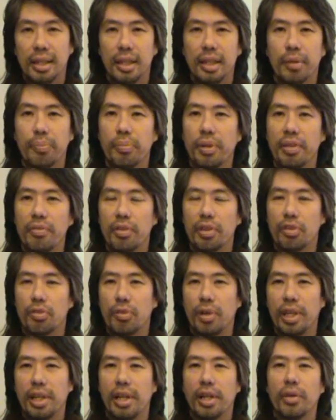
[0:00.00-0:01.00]
In the previous
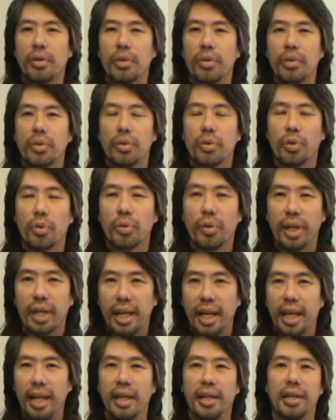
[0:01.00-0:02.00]
video, you could already
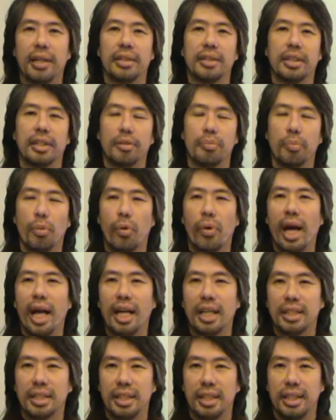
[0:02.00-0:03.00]
hear that
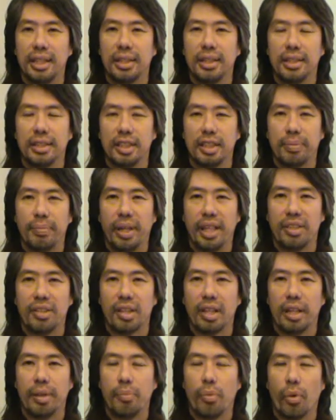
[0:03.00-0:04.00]
morality is
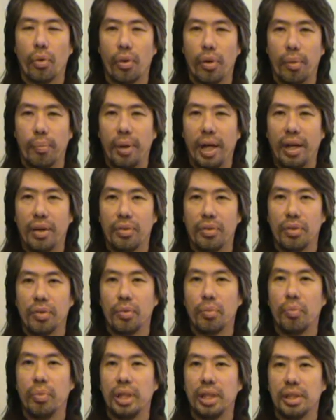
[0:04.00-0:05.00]
basically more about
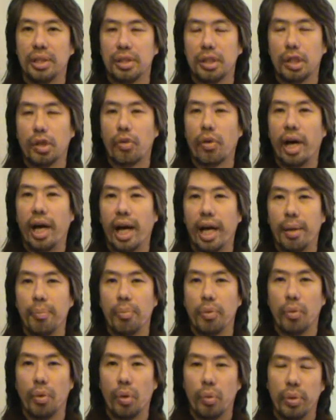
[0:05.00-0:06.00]
which tribe
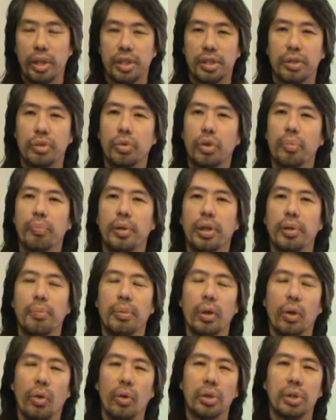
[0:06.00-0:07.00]
or which group you
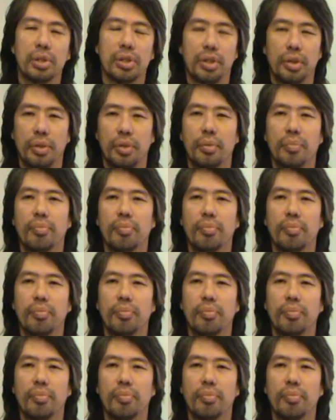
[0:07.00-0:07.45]
belong to.